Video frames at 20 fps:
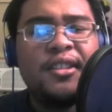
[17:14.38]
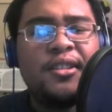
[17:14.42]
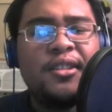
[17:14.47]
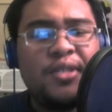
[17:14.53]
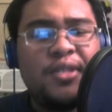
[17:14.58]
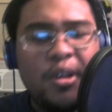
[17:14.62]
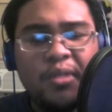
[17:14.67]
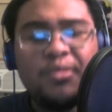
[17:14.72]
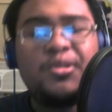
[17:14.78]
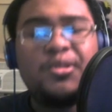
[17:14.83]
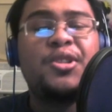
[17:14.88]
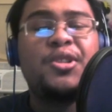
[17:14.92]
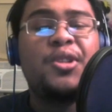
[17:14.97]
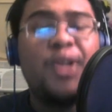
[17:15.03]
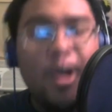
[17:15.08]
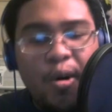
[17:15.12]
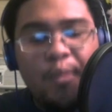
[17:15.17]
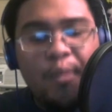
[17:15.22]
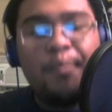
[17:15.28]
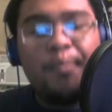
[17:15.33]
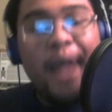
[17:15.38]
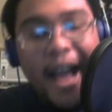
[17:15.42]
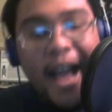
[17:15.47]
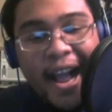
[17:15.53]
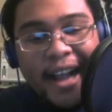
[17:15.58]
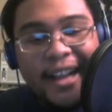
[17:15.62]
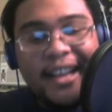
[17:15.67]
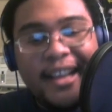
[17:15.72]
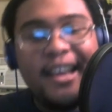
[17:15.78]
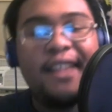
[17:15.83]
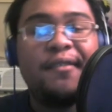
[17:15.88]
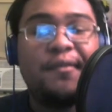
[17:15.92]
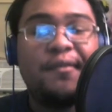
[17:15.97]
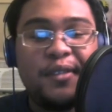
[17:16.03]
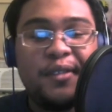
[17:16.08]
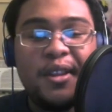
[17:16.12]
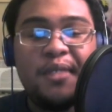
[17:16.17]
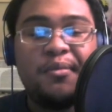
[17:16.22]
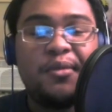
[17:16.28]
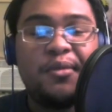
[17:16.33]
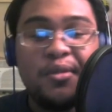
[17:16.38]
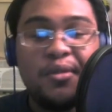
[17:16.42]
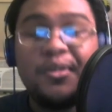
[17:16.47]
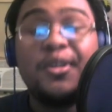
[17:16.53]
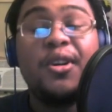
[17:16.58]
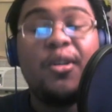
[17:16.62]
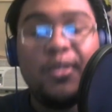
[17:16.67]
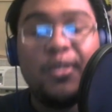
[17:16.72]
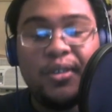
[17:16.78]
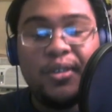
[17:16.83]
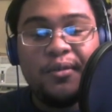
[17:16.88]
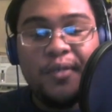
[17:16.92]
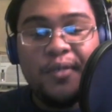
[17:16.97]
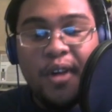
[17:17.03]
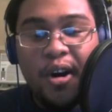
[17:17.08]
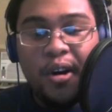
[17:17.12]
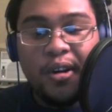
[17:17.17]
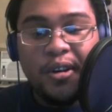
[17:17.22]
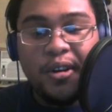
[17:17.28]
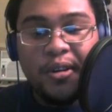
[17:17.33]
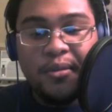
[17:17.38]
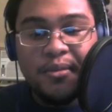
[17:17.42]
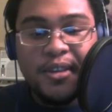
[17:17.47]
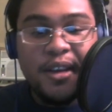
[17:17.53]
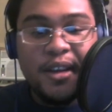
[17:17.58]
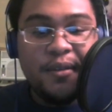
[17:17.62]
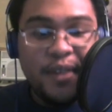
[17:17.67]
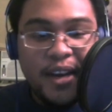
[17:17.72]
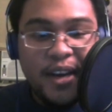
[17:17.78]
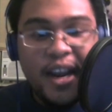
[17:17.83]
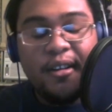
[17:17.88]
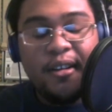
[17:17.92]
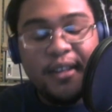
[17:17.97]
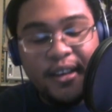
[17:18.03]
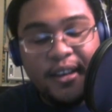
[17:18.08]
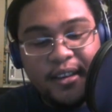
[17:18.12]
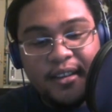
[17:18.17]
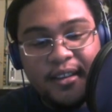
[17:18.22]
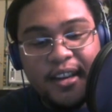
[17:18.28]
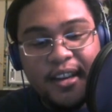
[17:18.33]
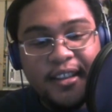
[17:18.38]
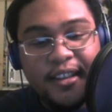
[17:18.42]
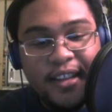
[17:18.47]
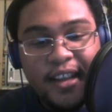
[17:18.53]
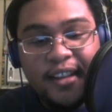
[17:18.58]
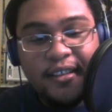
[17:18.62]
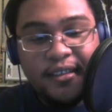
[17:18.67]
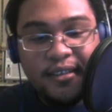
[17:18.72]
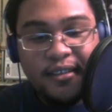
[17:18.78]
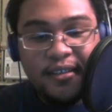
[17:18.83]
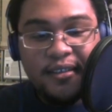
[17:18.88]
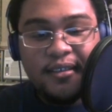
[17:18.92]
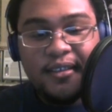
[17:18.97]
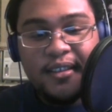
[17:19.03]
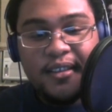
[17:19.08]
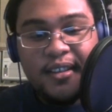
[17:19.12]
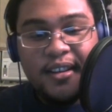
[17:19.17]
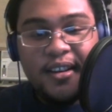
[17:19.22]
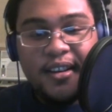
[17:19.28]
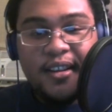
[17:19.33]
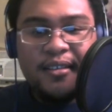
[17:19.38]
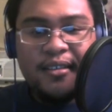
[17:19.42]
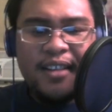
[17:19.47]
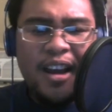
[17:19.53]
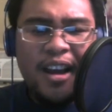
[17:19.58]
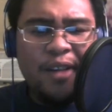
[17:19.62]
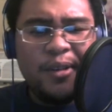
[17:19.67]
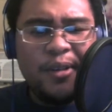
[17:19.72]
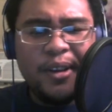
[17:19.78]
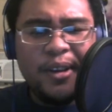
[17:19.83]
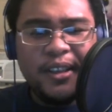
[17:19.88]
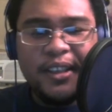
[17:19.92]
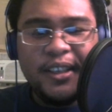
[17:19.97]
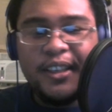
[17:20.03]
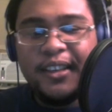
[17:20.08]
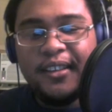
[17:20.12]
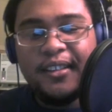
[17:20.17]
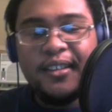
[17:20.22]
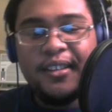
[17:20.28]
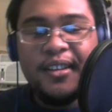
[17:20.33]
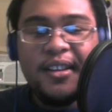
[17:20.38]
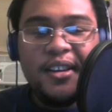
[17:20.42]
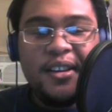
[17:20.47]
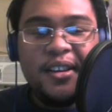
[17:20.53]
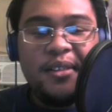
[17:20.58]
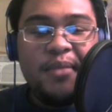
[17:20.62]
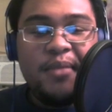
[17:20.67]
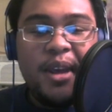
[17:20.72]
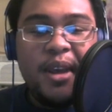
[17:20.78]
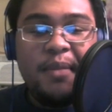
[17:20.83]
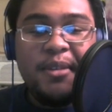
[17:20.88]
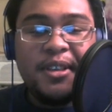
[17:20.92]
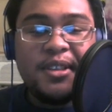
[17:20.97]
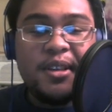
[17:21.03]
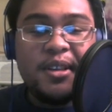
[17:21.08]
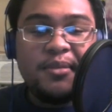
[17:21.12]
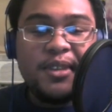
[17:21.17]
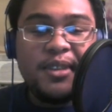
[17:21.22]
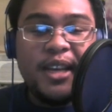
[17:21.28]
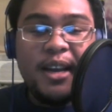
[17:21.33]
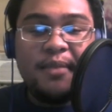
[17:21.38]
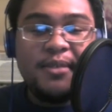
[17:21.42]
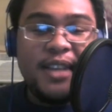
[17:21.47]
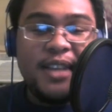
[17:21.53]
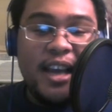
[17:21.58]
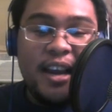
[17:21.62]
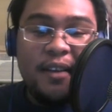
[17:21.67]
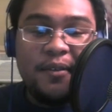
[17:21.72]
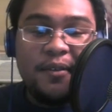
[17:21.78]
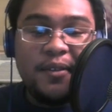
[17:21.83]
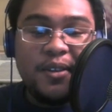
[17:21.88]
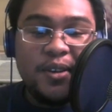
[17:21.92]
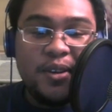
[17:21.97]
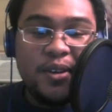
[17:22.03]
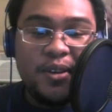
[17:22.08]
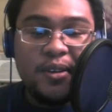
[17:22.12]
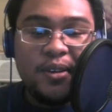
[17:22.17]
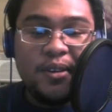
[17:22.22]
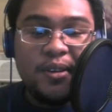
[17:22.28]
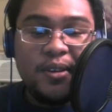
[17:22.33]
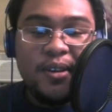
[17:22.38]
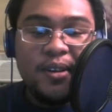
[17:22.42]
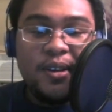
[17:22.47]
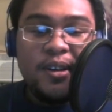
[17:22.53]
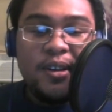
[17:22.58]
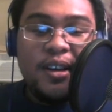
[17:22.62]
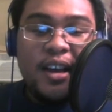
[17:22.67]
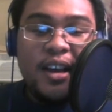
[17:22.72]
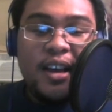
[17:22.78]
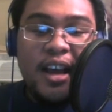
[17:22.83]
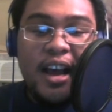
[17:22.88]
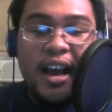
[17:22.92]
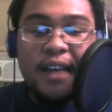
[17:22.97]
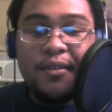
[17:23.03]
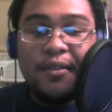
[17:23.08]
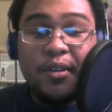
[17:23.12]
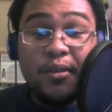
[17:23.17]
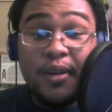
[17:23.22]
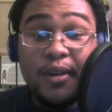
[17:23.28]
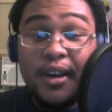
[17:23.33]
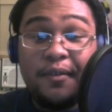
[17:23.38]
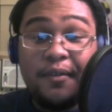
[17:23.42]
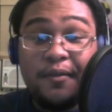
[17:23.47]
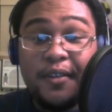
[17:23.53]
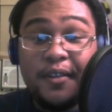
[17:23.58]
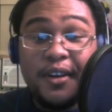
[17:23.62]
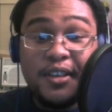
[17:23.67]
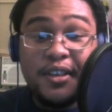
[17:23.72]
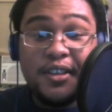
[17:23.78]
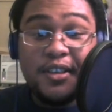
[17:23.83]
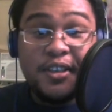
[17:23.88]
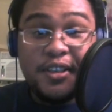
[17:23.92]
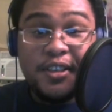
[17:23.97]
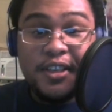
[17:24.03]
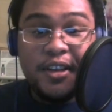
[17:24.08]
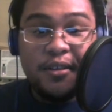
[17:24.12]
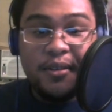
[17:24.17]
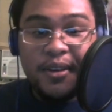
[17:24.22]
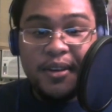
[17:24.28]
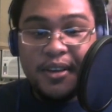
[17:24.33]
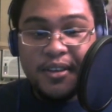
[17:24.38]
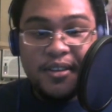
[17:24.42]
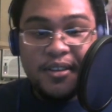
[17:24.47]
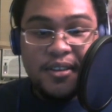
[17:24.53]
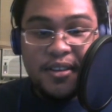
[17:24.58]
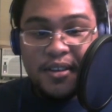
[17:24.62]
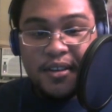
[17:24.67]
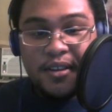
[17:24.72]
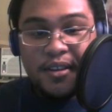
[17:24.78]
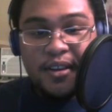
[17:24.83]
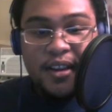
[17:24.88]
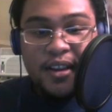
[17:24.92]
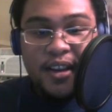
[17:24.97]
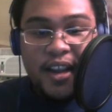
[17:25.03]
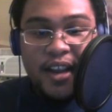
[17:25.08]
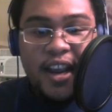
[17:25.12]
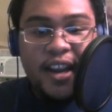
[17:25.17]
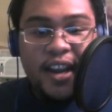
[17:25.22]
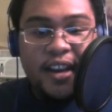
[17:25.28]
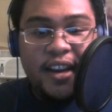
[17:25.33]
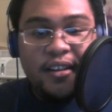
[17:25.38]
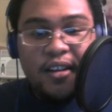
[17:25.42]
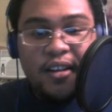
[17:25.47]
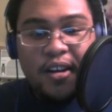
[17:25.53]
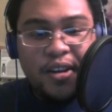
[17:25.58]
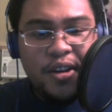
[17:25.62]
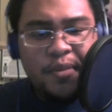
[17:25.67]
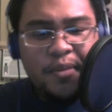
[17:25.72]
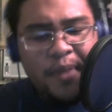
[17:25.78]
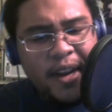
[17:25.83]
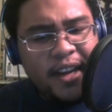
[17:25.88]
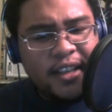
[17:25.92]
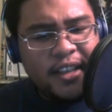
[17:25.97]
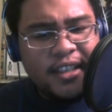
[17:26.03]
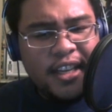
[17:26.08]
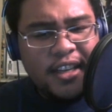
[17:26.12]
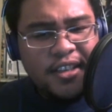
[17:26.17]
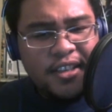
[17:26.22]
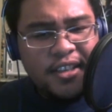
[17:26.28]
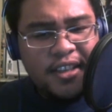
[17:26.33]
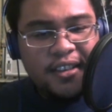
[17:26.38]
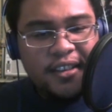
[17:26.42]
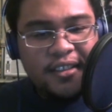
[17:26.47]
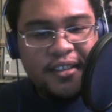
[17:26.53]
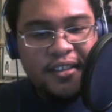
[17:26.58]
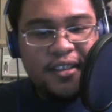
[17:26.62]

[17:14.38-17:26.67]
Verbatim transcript: Don't you go back and flip through the older volumes every now and then? Not really. Maybe sometimes after I've already finished the series. Hey, are you paying attention?